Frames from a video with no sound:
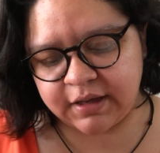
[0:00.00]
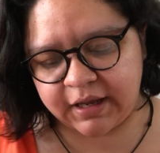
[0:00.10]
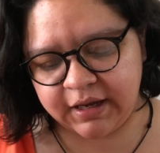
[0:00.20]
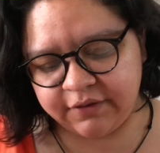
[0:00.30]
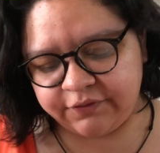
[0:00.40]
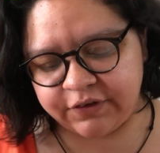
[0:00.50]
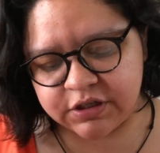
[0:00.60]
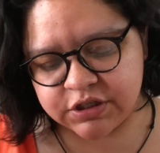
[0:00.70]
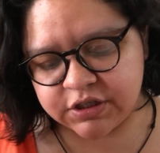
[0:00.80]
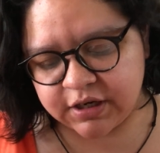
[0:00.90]
8
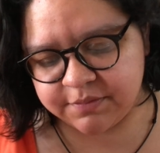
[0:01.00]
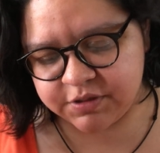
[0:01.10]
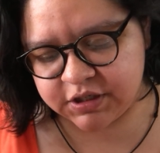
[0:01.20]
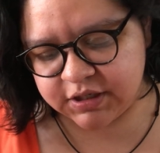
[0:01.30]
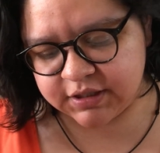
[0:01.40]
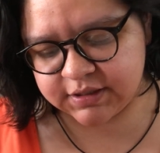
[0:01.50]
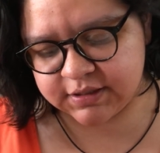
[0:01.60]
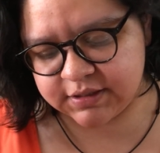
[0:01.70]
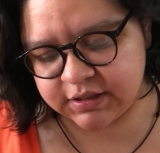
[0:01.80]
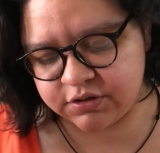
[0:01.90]
finished
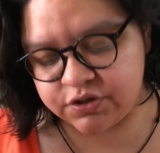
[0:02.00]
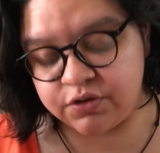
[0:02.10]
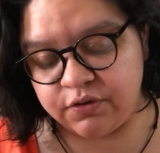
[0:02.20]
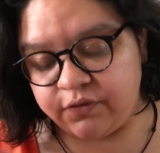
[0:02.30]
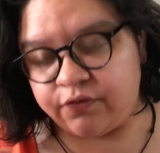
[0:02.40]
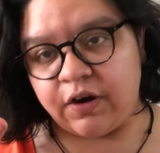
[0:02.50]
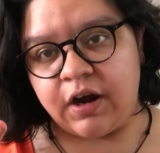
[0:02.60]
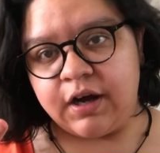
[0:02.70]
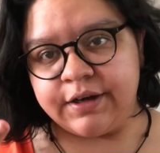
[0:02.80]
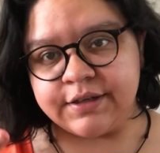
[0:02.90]
objects and 2
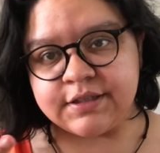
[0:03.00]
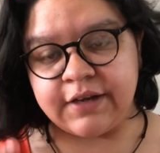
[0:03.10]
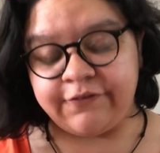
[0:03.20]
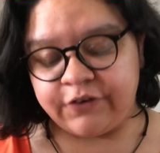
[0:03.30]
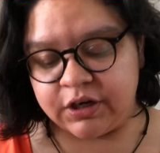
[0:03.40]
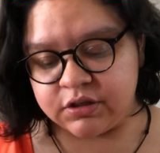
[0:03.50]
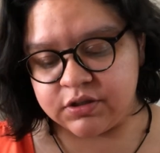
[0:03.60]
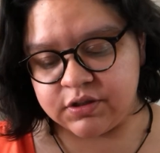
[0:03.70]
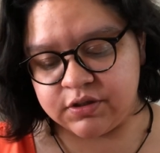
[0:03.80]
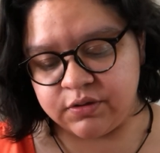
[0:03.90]
frogged. I frogged
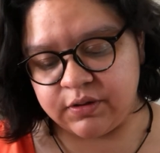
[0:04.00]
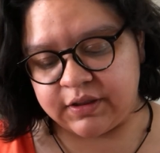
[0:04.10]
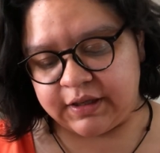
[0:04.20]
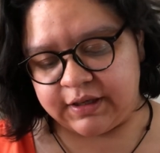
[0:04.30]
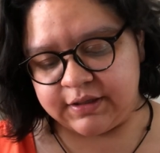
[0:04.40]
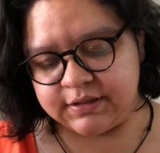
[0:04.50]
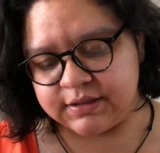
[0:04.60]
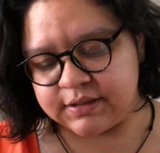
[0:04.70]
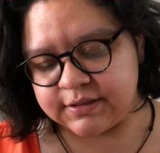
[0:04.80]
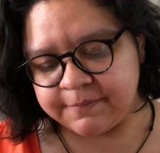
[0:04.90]
2 things.
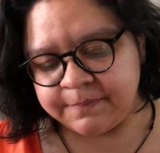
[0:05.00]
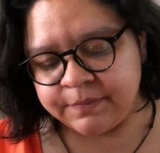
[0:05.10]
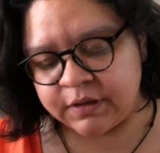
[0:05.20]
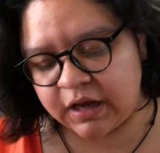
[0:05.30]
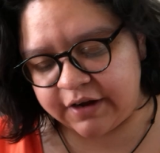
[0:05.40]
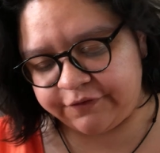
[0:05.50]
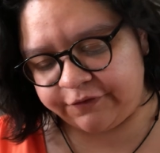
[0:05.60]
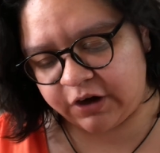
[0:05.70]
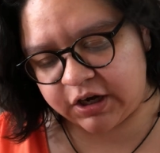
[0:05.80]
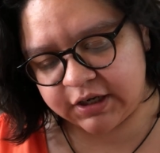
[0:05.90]
I
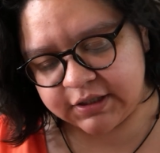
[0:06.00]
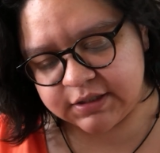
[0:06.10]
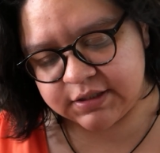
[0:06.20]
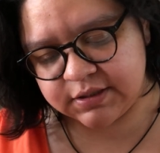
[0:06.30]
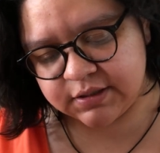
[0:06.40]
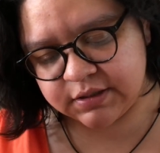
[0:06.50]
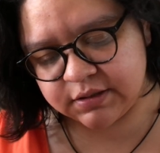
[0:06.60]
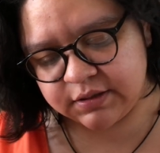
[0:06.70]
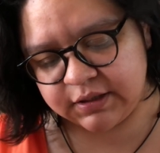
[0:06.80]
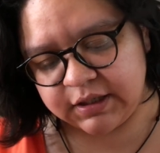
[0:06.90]
frogged
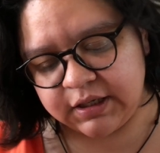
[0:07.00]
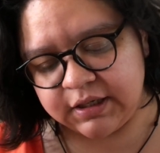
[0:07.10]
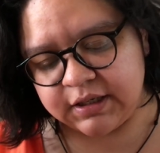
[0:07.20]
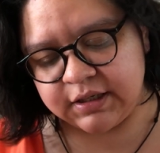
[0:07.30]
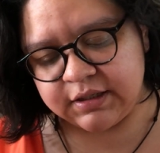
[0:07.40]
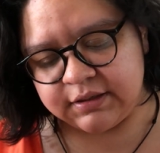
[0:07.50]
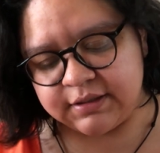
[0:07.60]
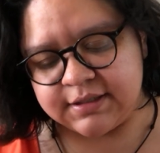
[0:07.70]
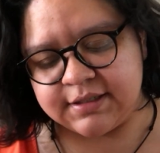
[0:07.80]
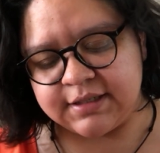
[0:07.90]
the
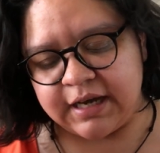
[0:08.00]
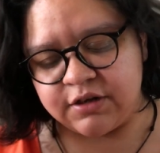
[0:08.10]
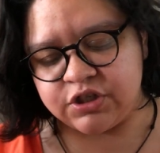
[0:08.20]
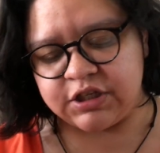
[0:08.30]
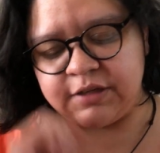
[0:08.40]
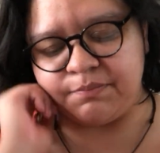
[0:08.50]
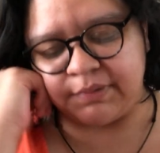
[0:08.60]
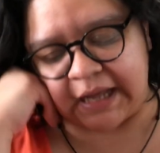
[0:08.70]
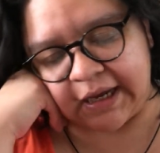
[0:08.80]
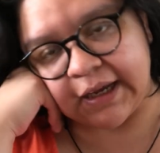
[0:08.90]
slouchy
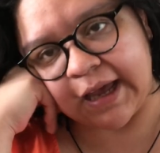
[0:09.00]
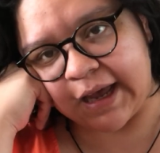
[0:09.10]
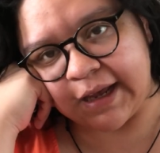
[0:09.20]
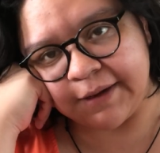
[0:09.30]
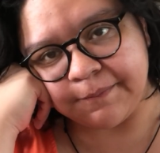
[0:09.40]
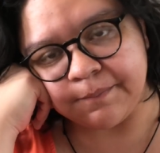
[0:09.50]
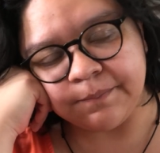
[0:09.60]
black hat,